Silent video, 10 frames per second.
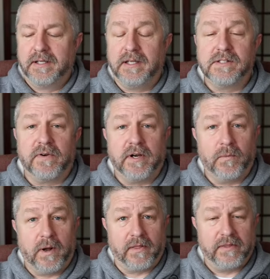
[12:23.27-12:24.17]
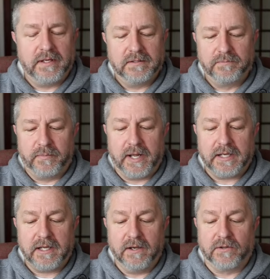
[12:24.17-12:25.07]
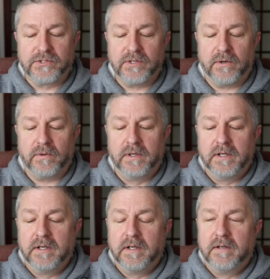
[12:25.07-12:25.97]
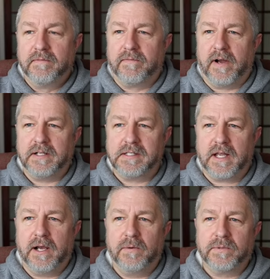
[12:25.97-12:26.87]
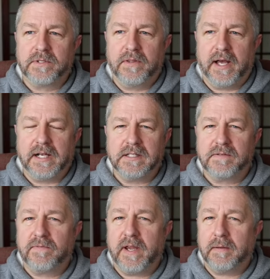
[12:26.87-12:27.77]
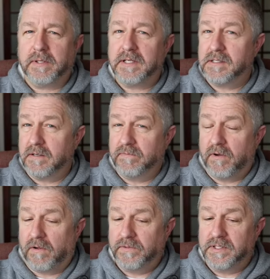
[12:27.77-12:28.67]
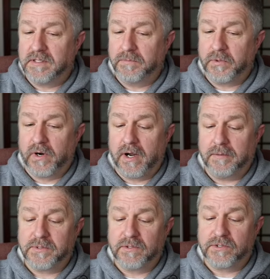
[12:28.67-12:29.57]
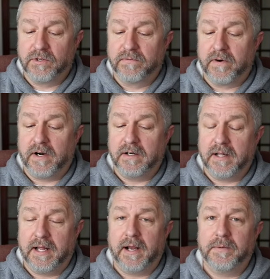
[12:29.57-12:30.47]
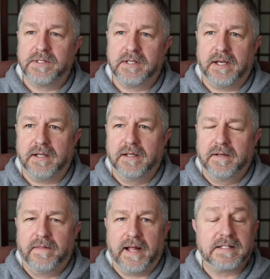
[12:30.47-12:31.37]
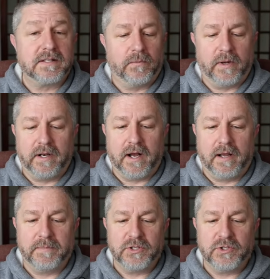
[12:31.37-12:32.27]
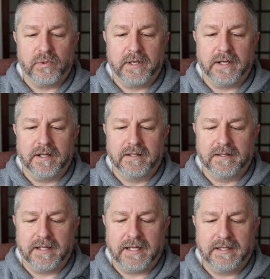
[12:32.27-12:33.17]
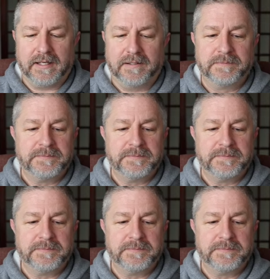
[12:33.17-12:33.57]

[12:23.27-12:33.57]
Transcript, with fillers: He's very wealthy, but he also finds out that his family is involved in some crime. So, so far, I would say that's the one I'm enjoying lately.